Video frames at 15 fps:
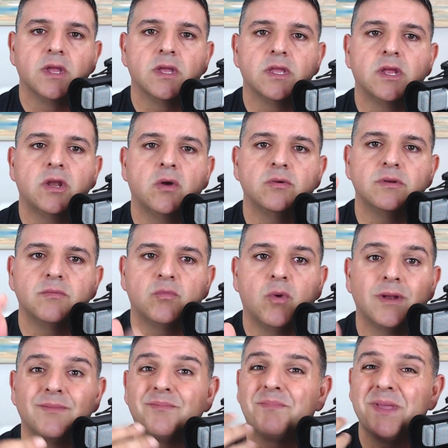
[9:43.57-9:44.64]
you know,
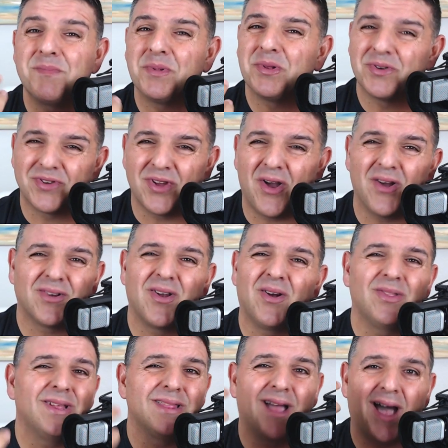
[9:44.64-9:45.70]
what people are taught
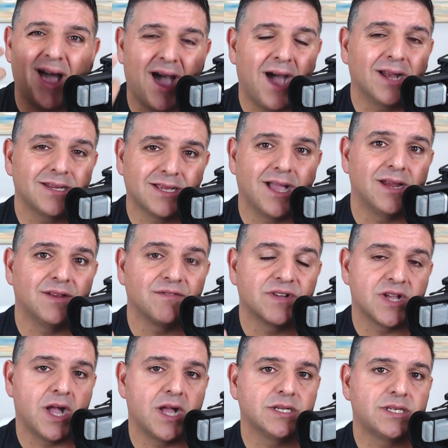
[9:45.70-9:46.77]
calling the hot kind of
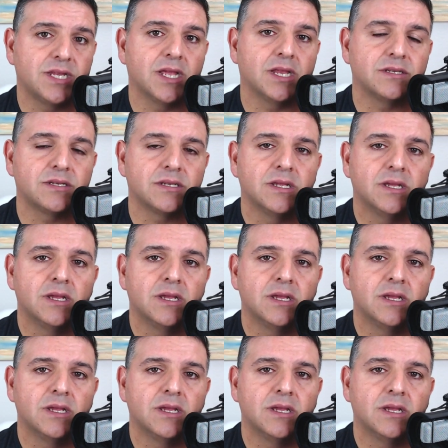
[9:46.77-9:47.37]
content